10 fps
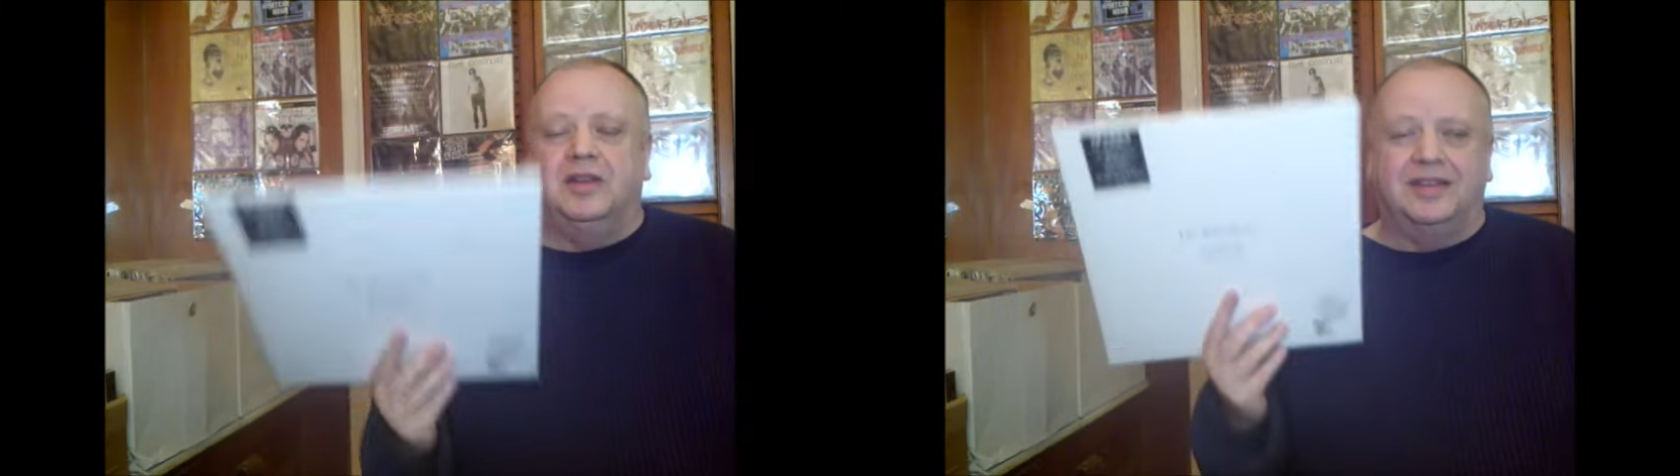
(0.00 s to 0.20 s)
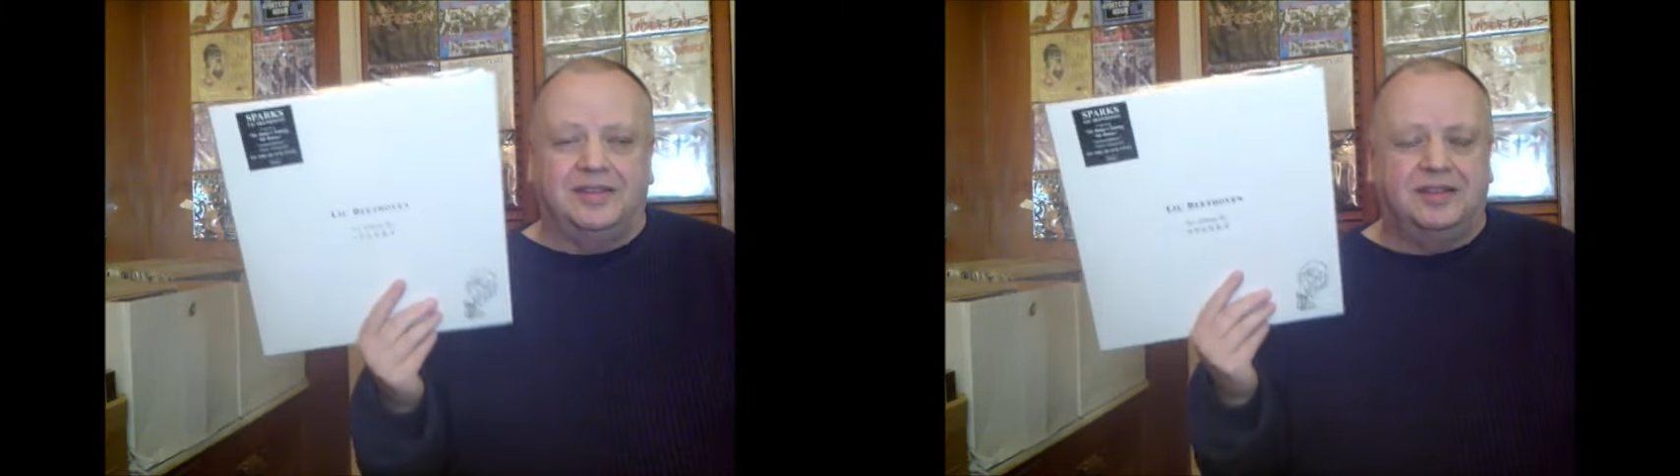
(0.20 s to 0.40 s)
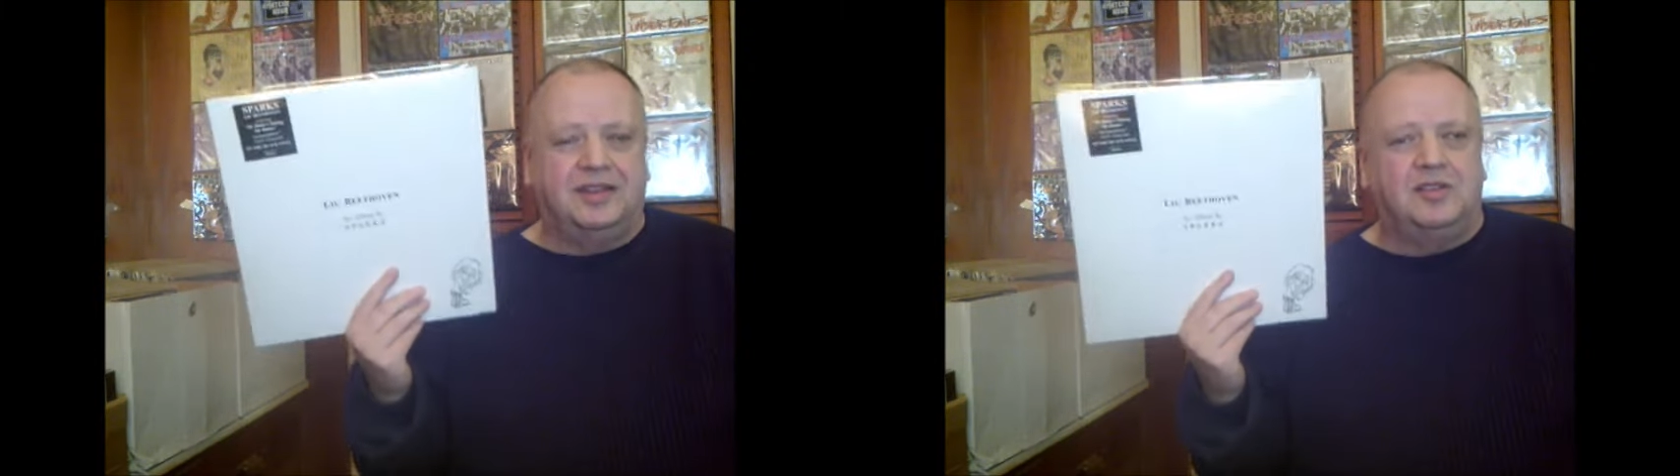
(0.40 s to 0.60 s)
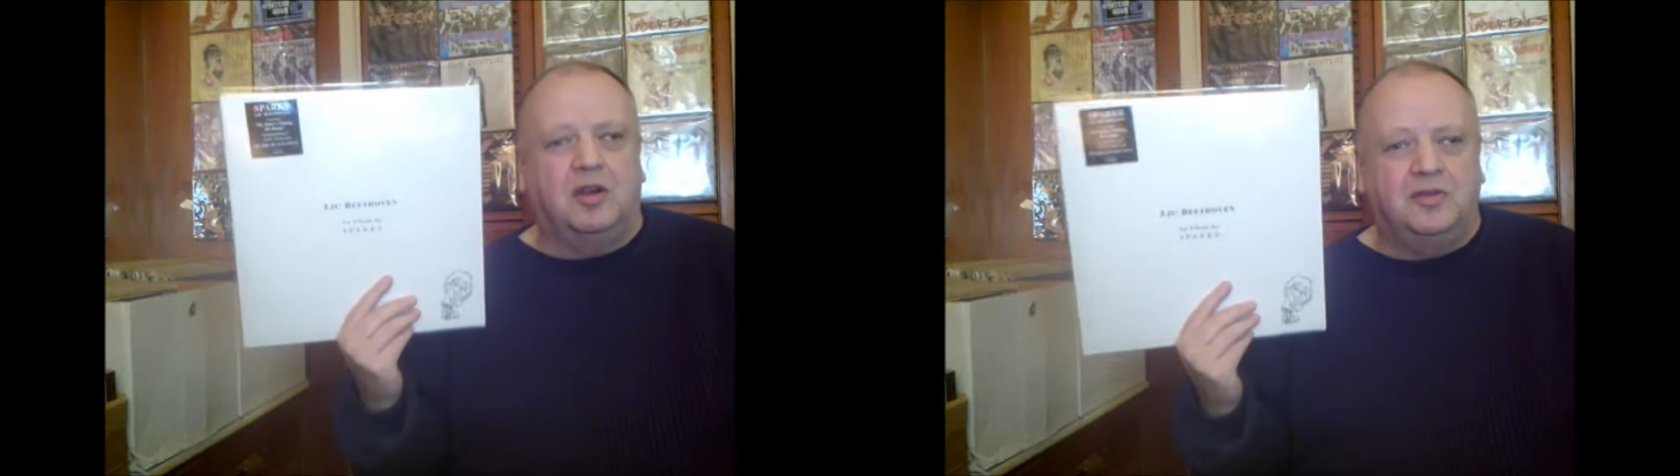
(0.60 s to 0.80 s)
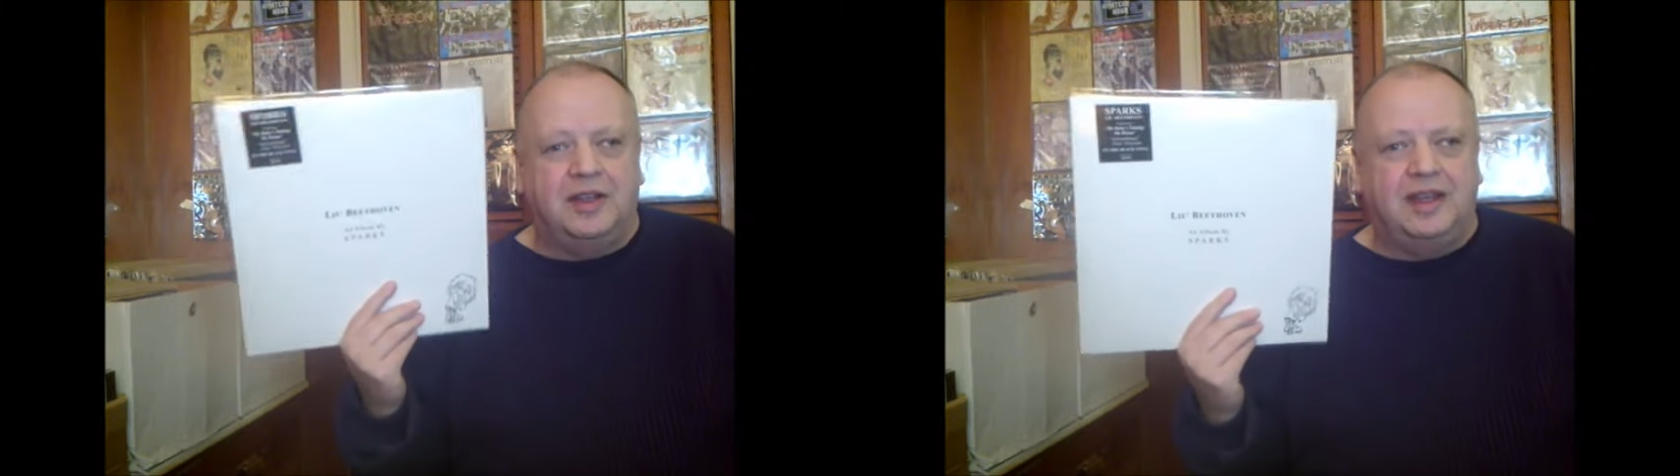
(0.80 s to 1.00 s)
It's
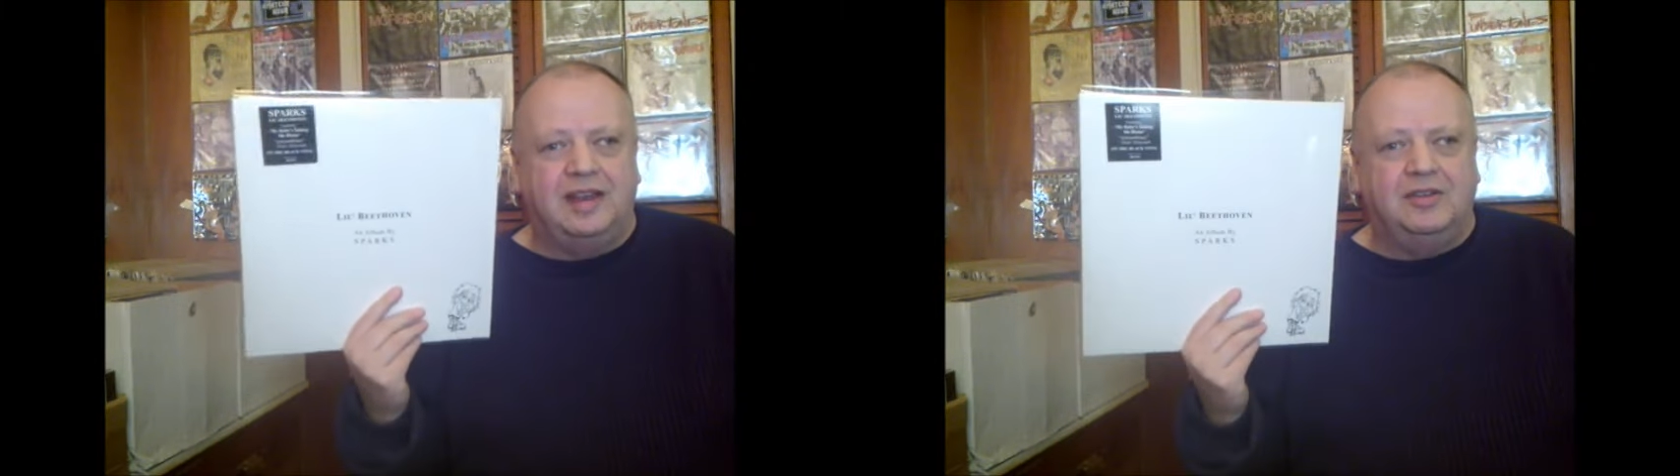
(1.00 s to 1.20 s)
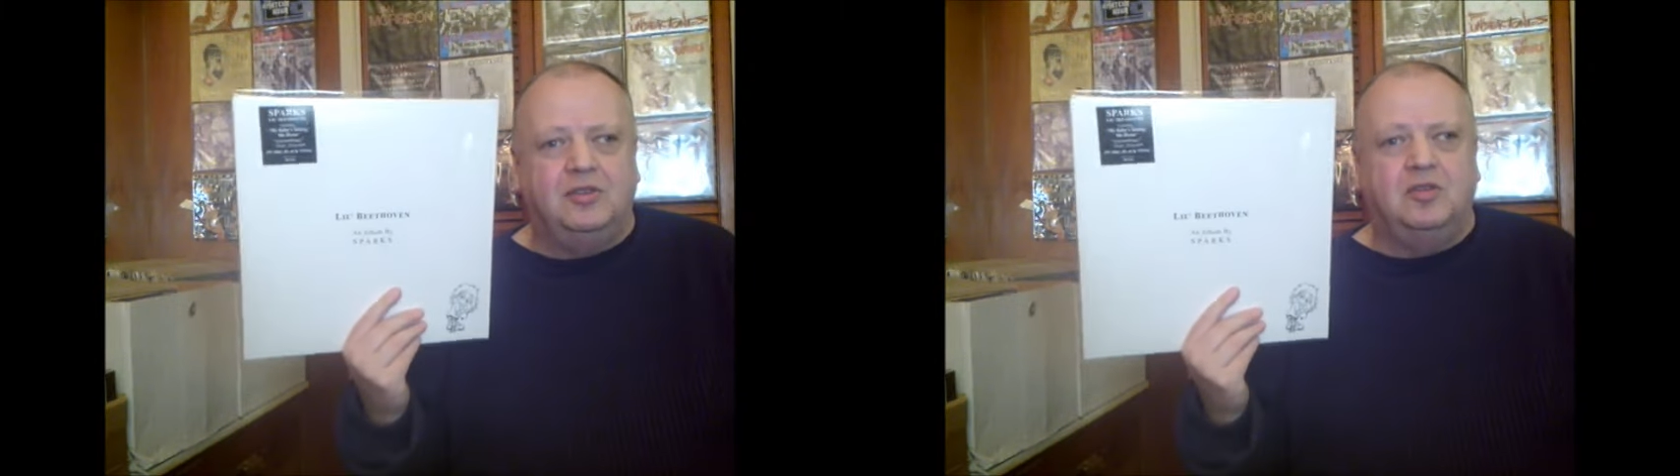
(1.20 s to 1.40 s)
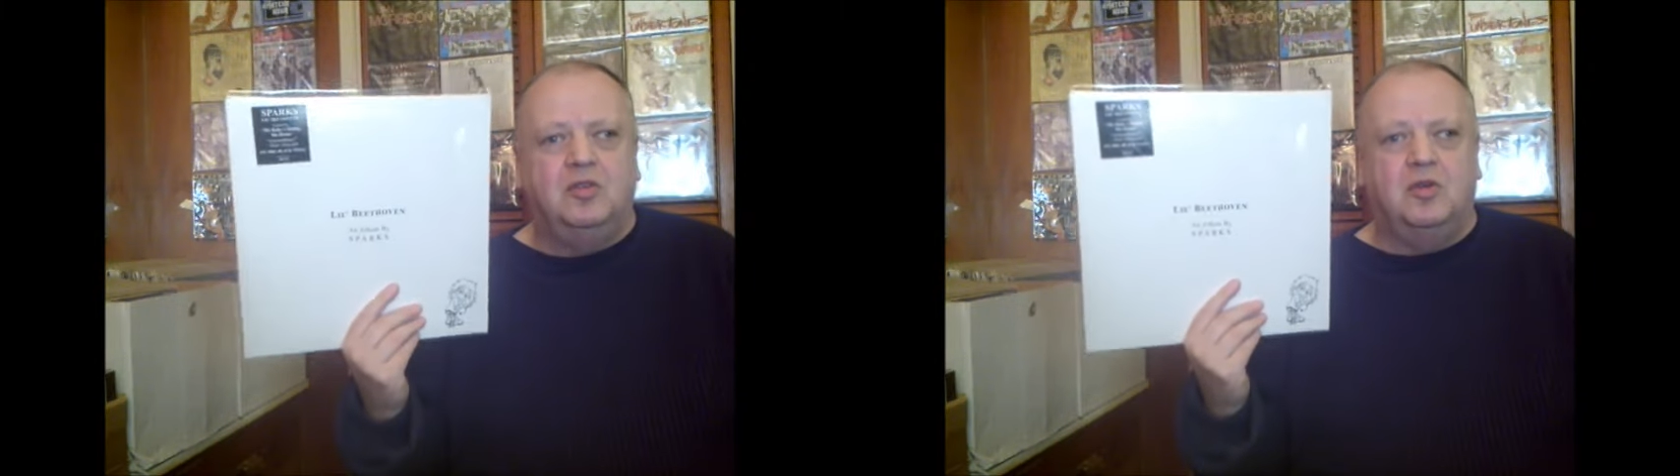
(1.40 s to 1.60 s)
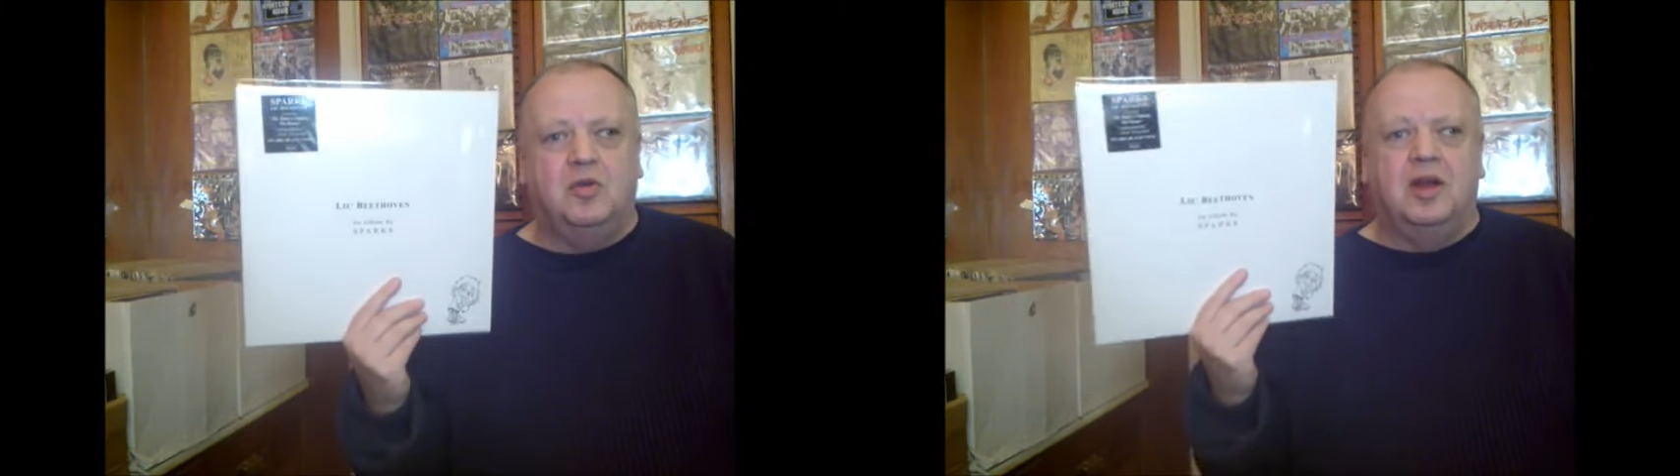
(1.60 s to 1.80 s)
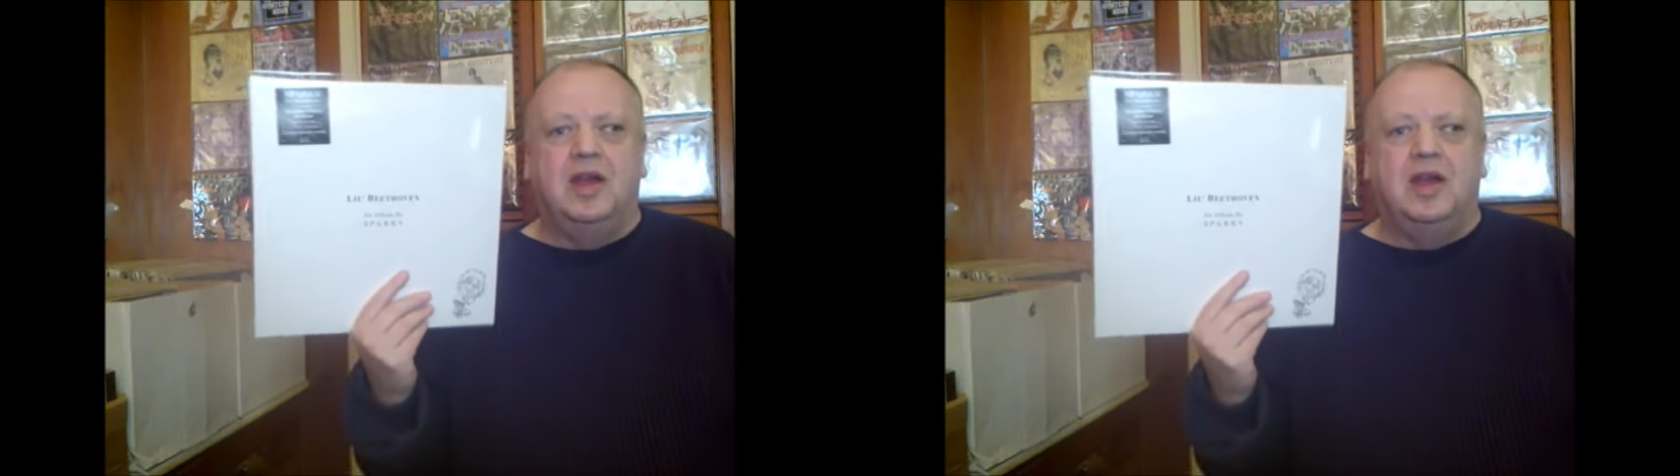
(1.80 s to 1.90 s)
tough to get into though,